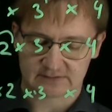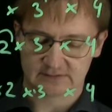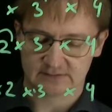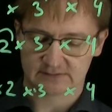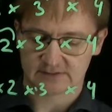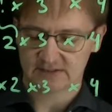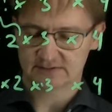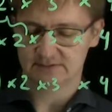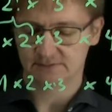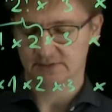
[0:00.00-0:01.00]

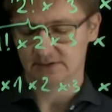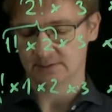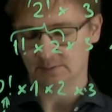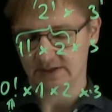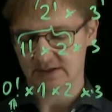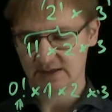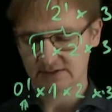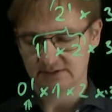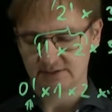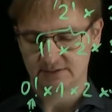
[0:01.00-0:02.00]
then we
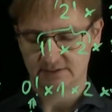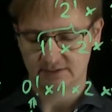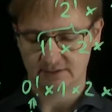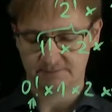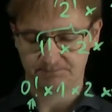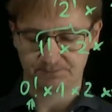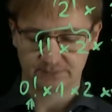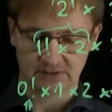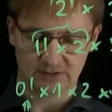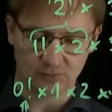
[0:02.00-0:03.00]
can
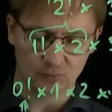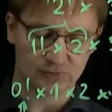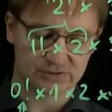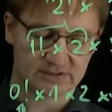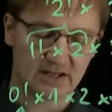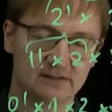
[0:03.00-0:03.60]
use tail